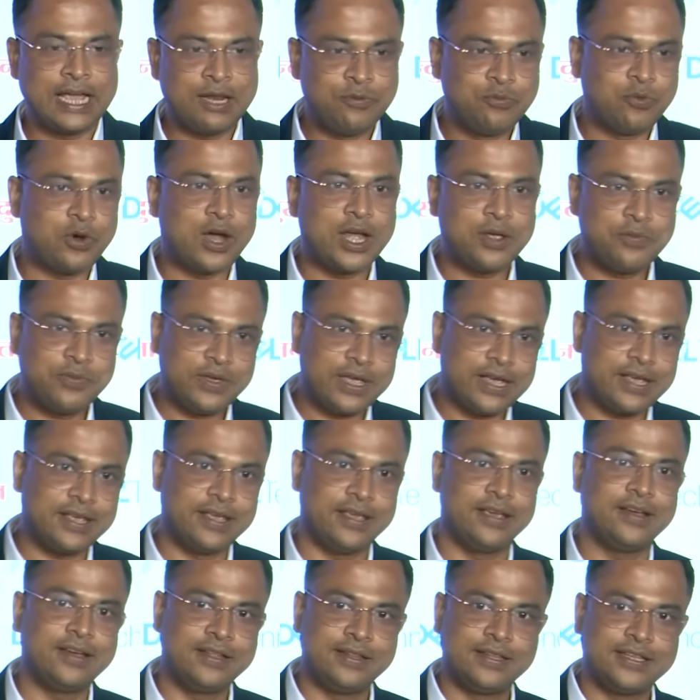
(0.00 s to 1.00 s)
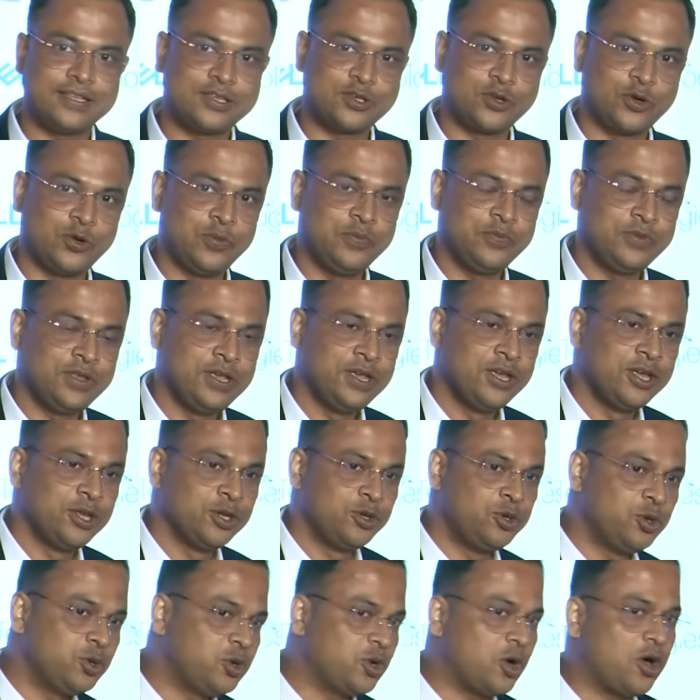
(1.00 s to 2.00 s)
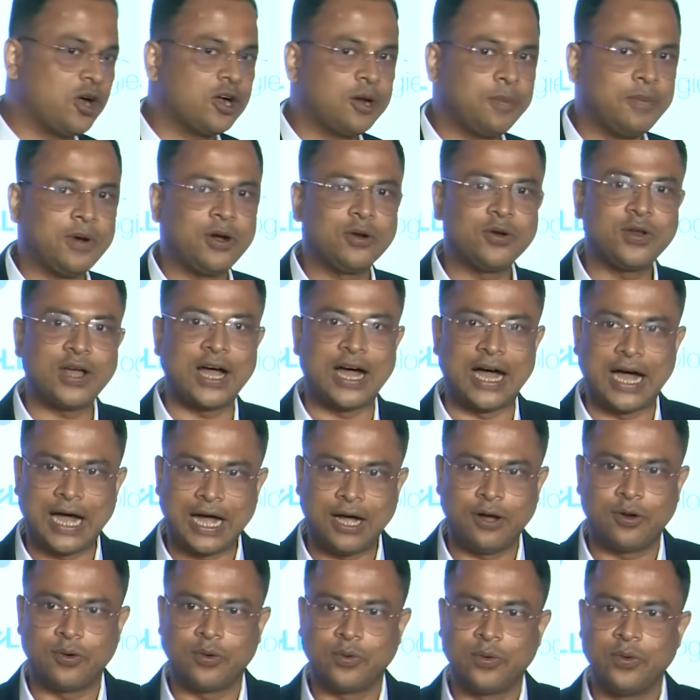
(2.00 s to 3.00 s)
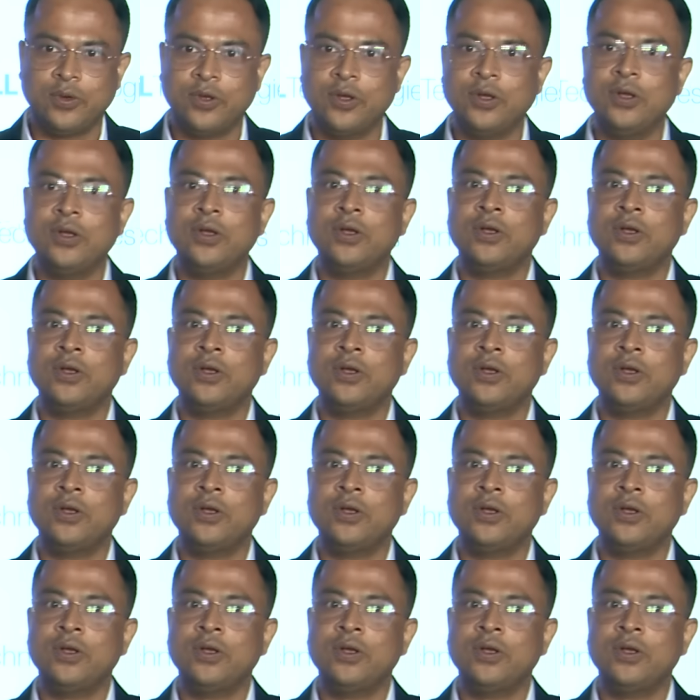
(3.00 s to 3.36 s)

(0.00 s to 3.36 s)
And why we are here in this room? To talk about how